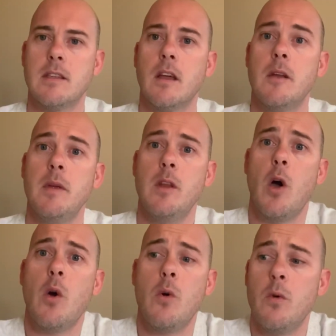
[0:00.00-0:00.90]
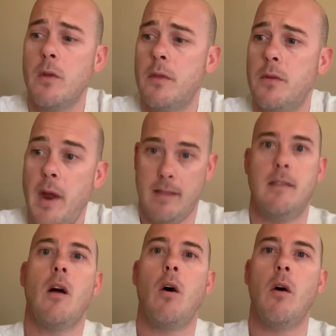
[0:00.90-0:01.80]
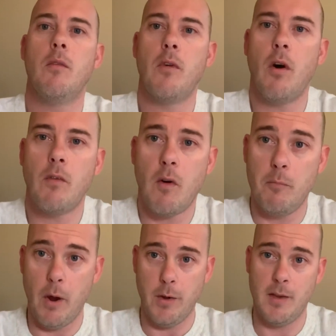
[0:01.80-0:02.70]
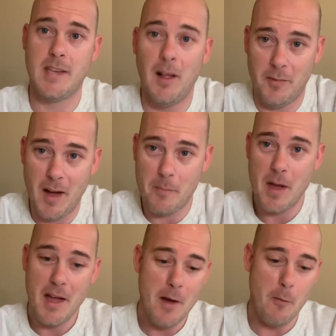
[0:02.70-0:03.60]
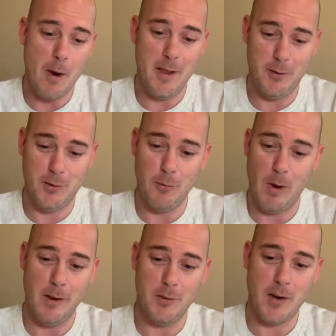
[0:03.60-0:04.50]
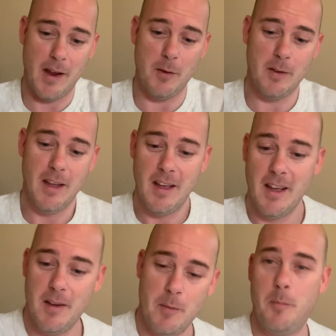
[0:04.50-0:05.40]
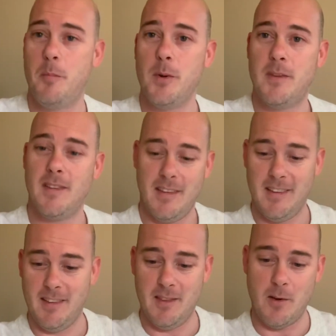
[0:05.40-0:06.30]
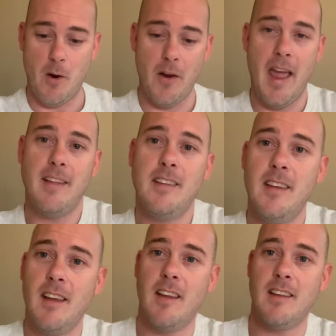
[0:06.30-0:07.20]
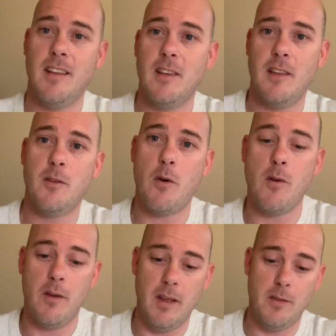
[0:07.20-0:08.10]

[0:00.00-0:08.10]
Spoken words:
to be no threat of blowing yourself up while you're trying to put the wrong atty in the wrong